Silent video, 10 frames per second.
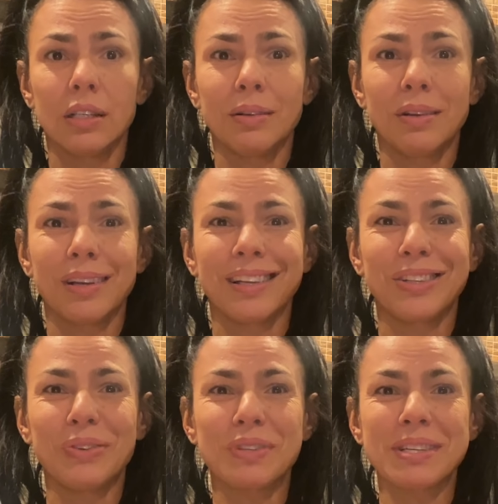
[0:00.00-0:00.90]
Uh,
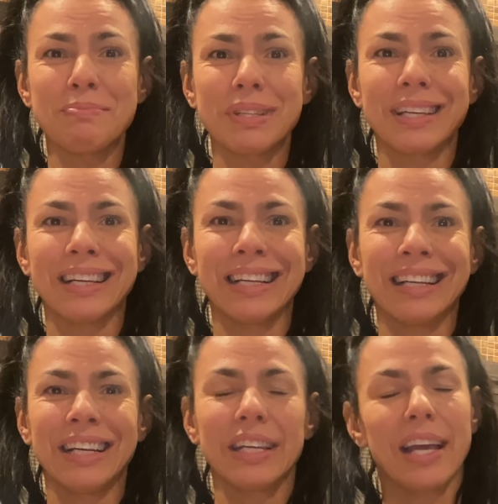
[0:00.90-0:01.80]
yams, sweet
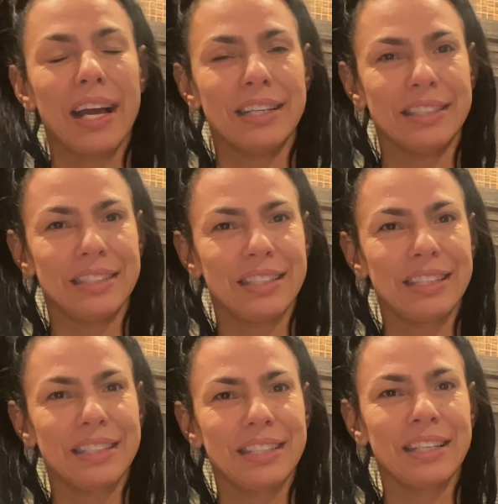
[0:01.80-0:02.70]
potatoes. Yeah
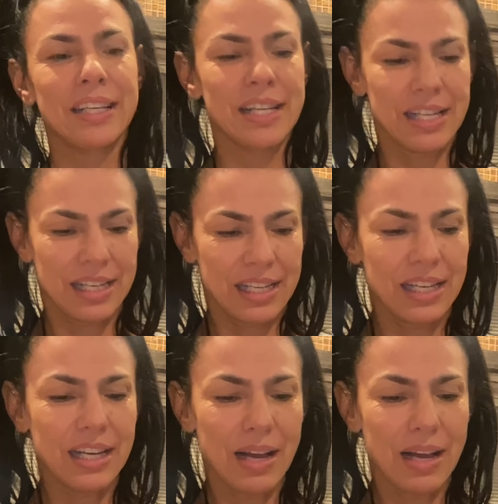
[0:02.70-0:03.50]
breakfast potatoes?